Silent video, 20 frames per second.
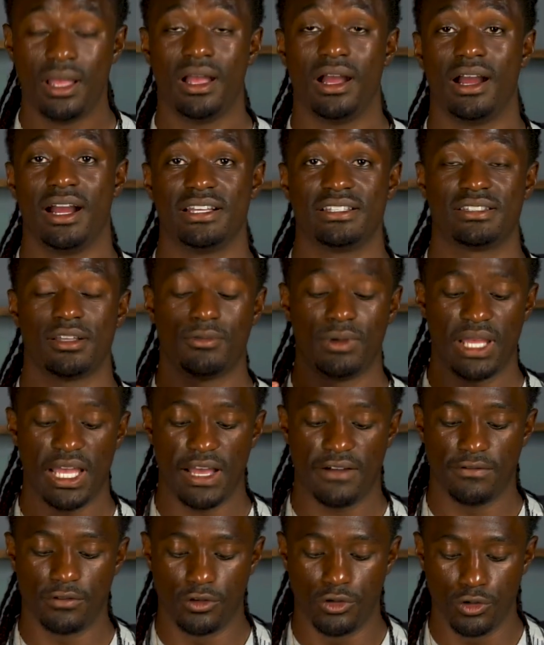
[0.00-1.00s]
All right, so we
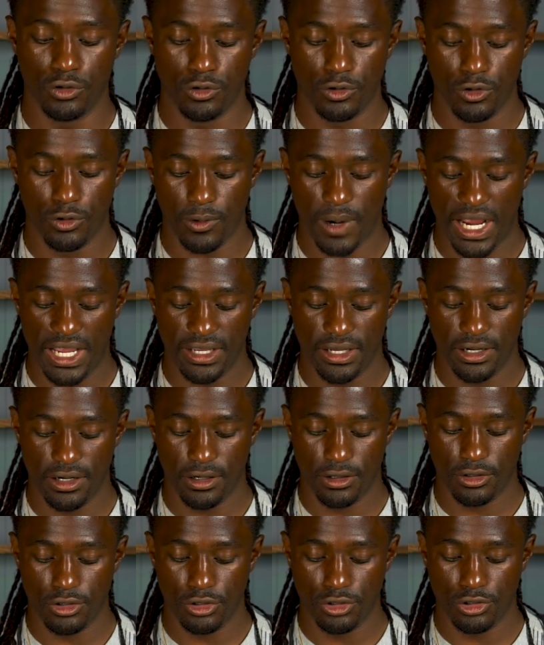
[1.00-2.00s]
have Google right here.
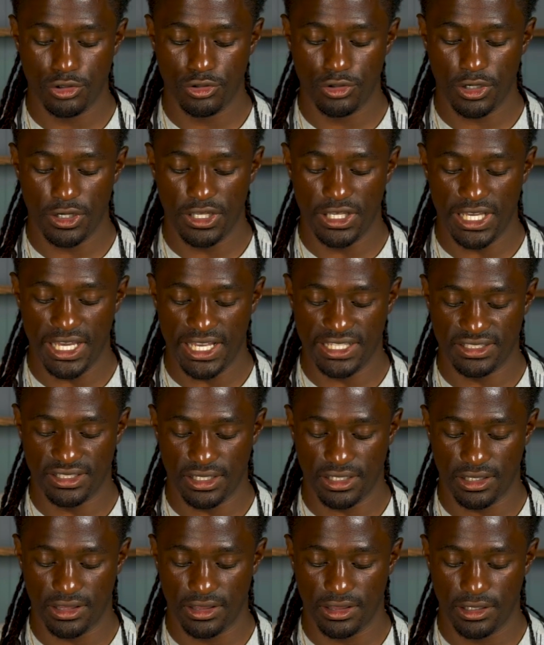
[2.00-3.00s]
Google it has a
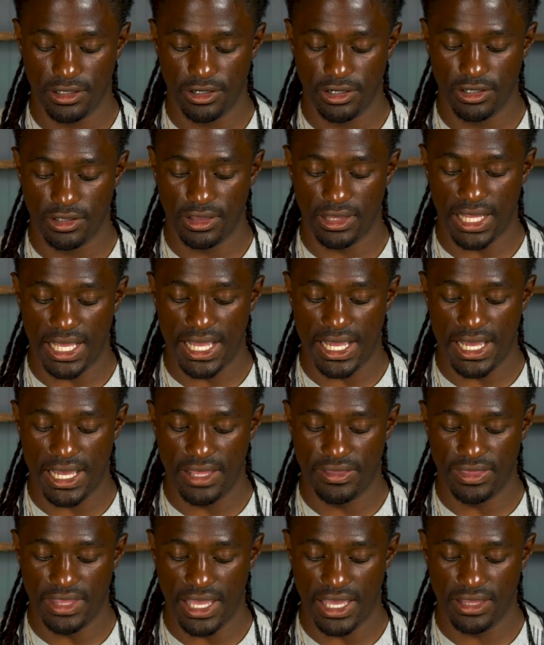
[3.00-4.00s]
clear
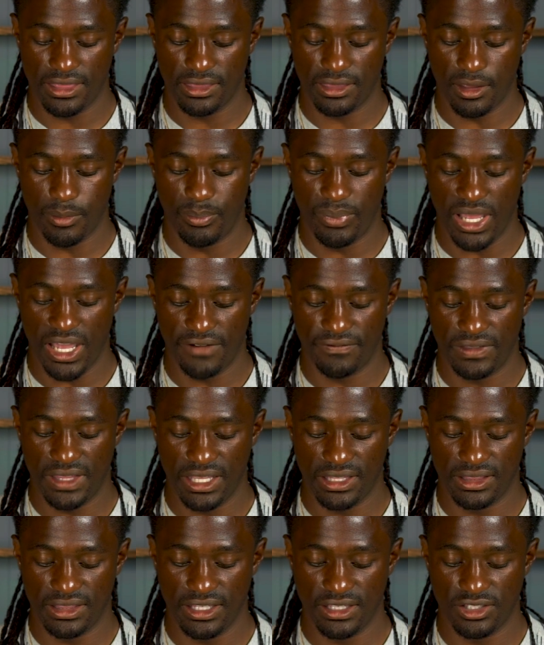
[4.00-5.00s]
line that the path
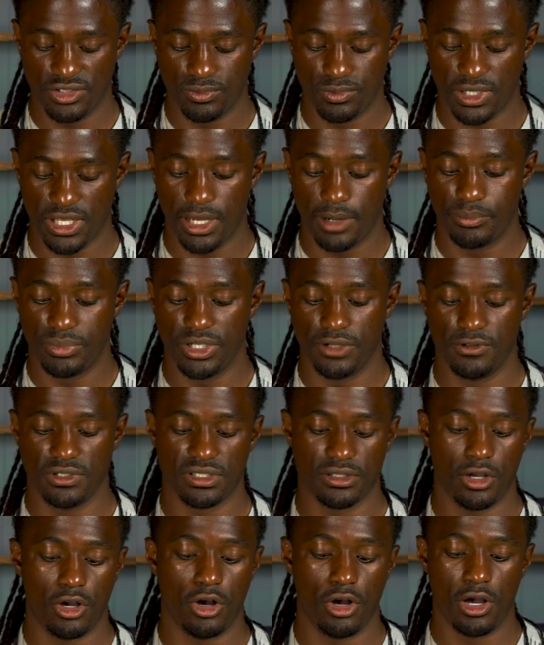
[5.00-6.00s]
that this company was
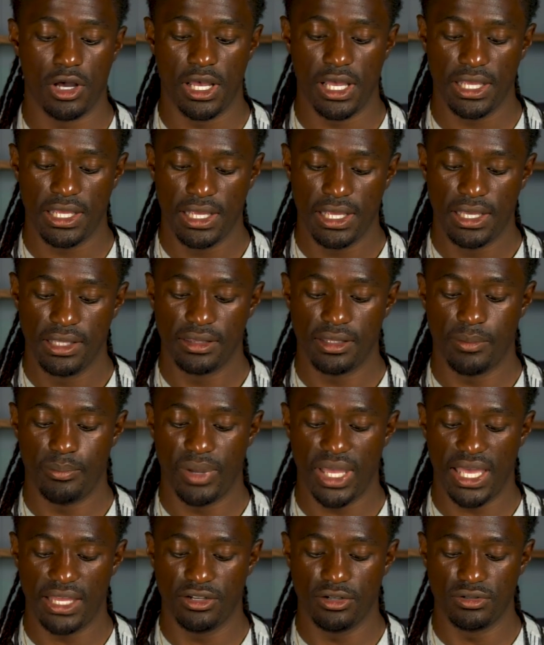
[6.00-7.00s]
on. The
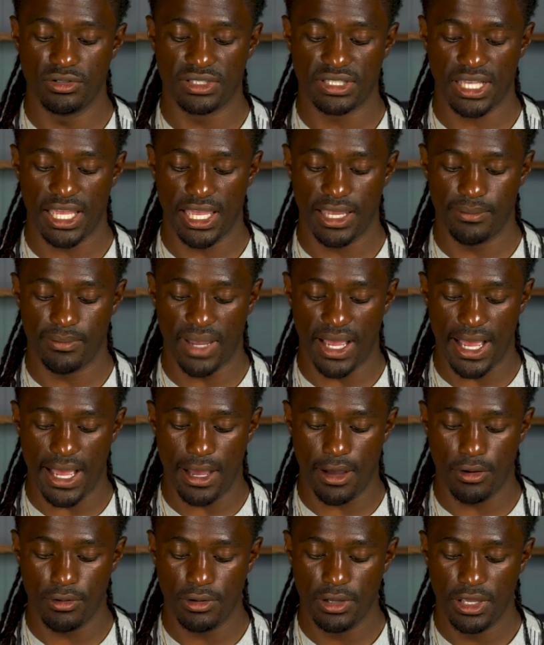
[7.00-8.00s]
bad news came
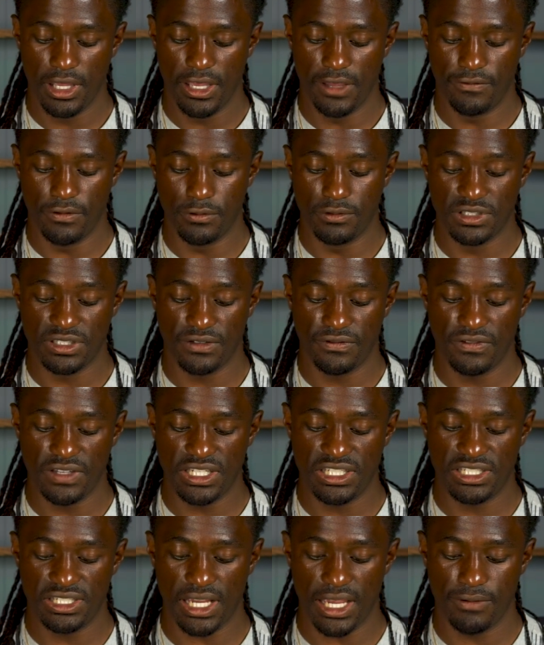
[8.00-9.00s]
out. If it was a V
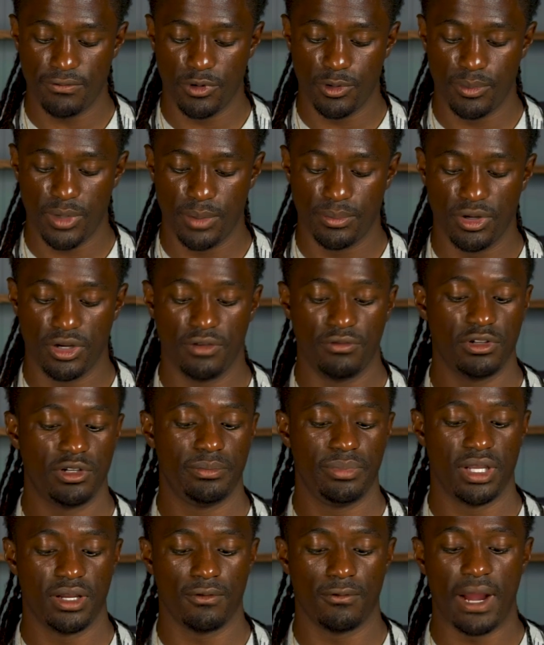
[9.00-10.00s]
shape, remember it would have
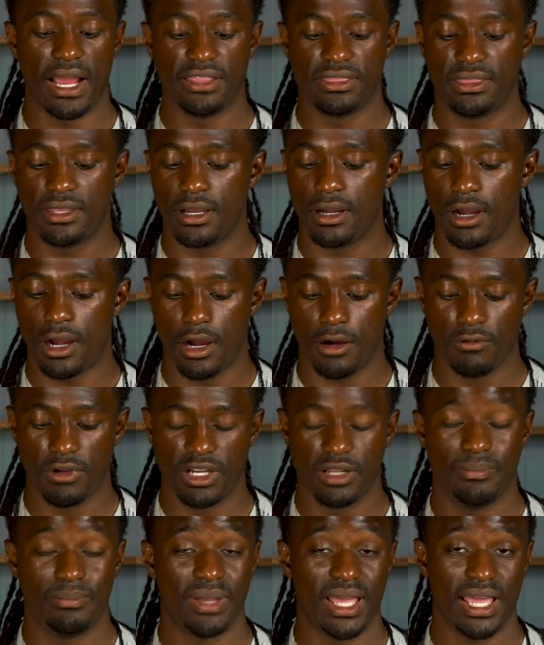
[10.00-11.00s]
been right there
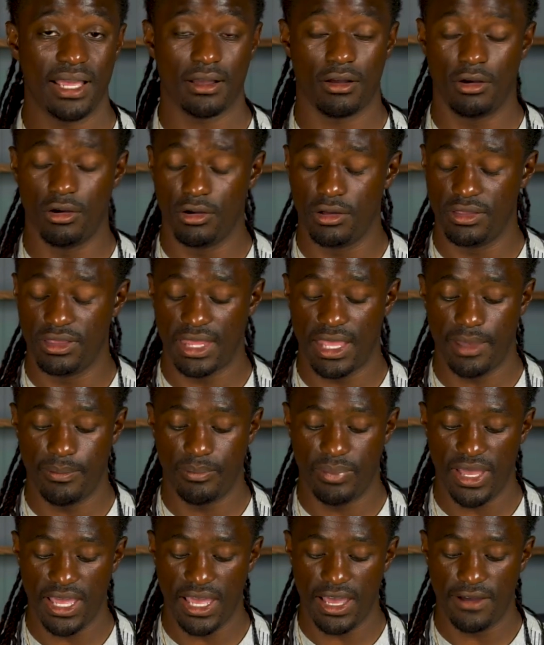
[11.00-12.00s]
already back on that
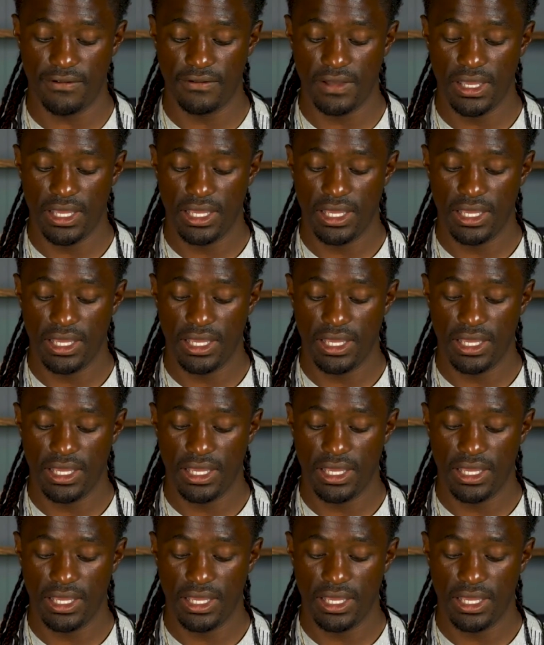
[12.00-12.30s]
path.